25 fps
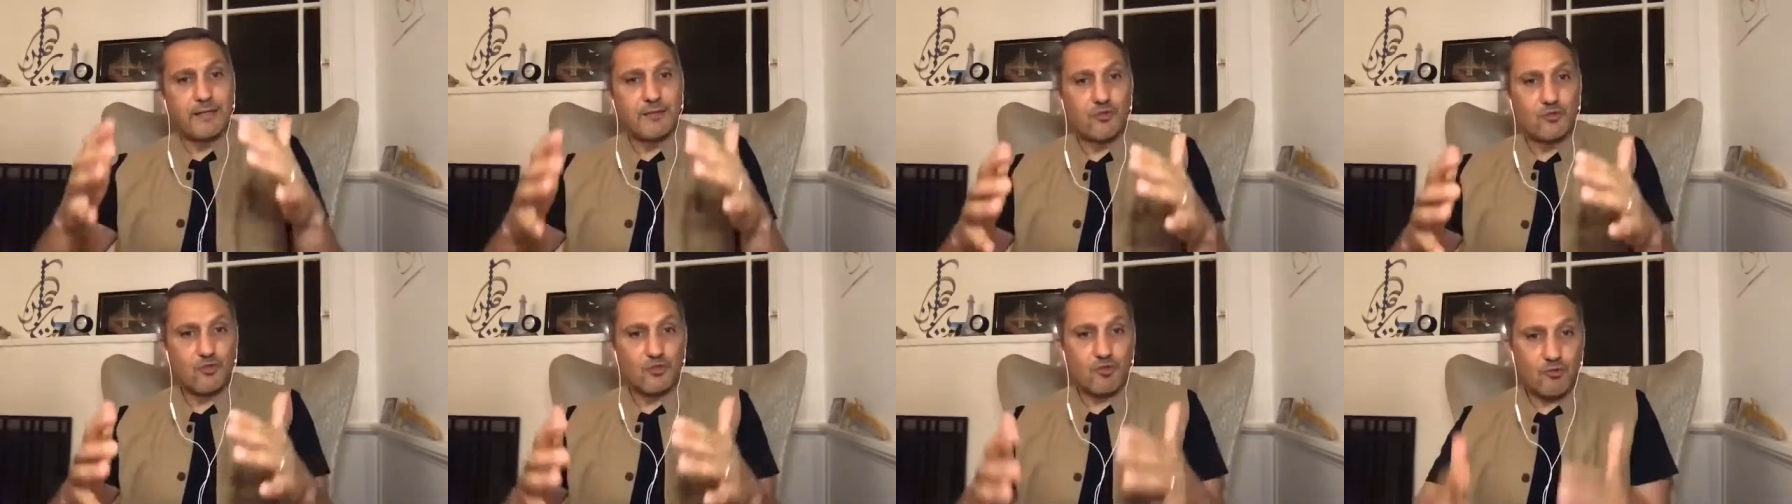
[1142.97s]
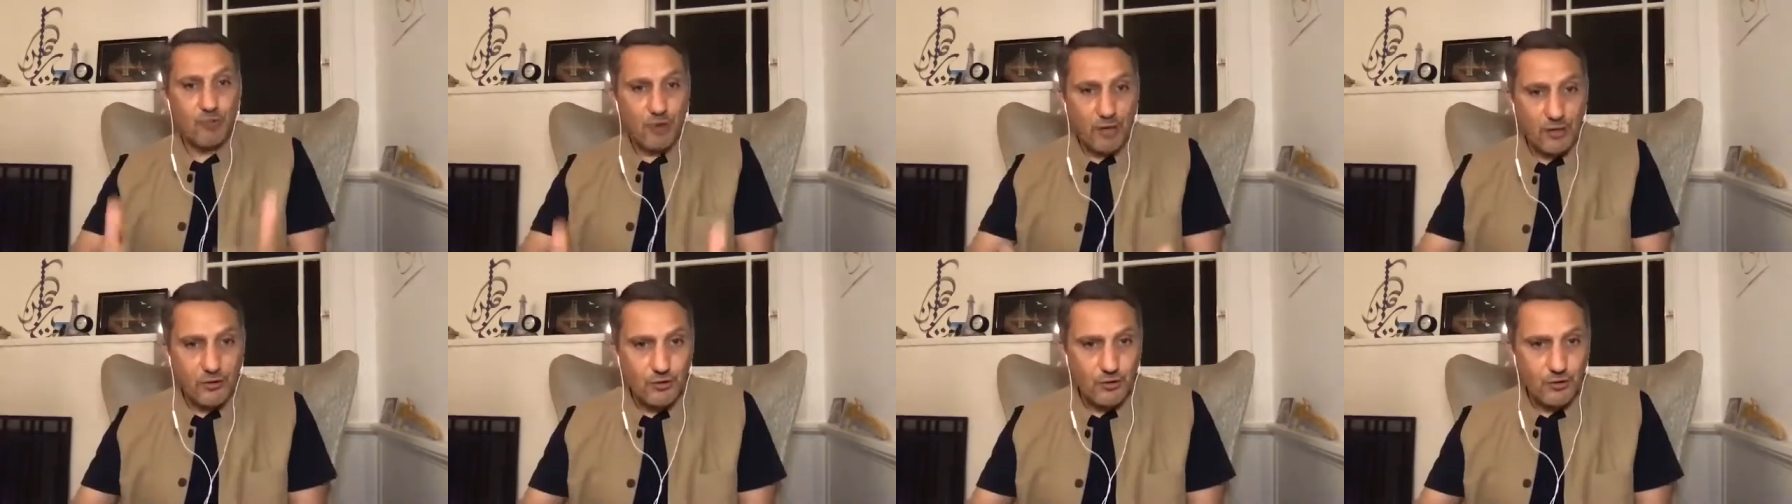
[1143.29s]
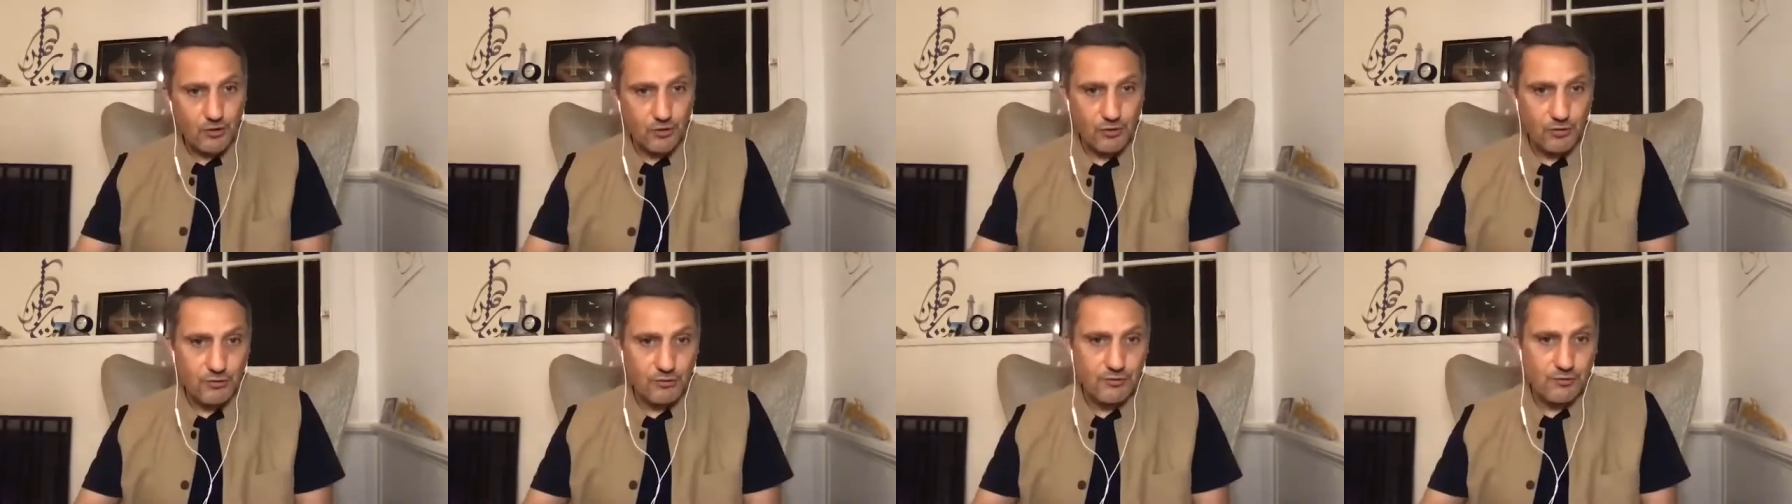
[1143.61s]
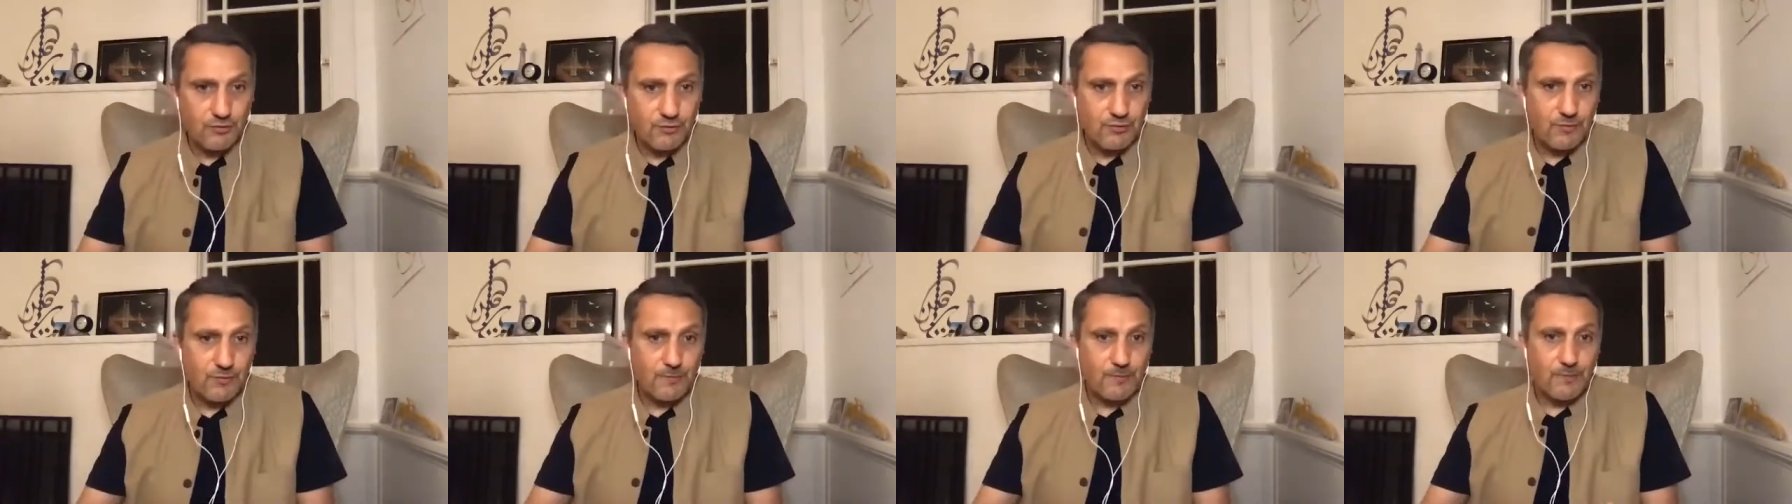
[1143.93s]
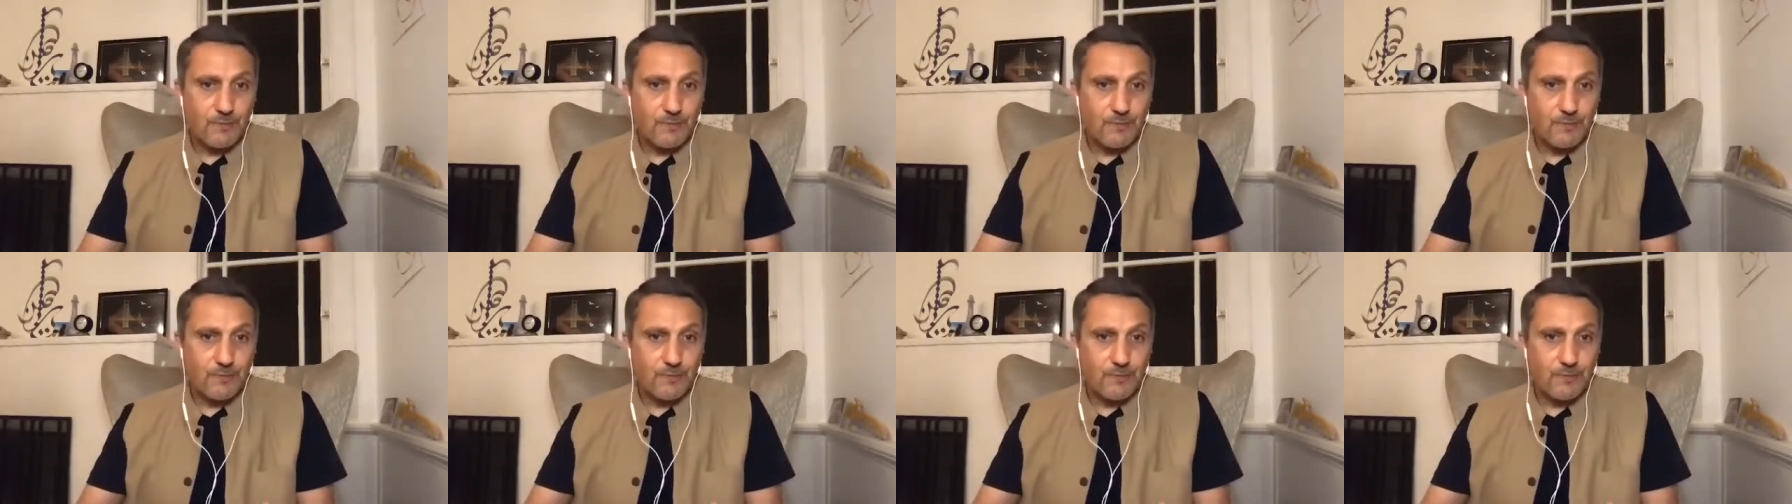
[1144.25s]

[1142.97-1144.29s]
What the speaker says: structures,